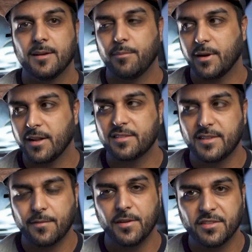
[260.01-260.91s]
But it's
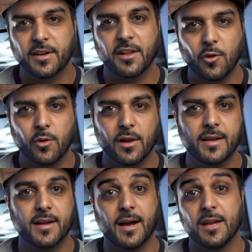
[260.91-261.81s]
definitely starting to look
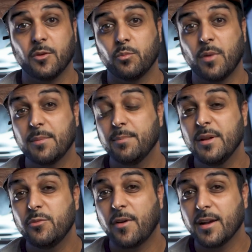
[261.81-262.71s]
like I might be
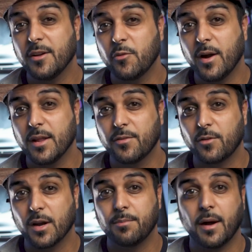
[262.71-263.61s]
finally ready
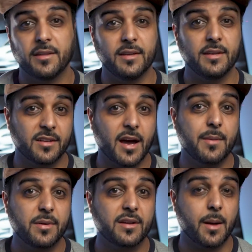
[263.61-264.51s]
for it by the
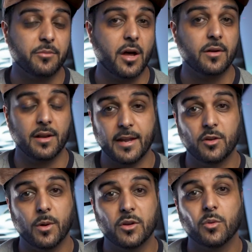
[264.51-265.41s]
time it comes out in late
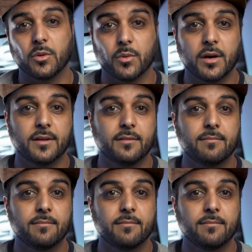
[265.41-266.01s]
2021.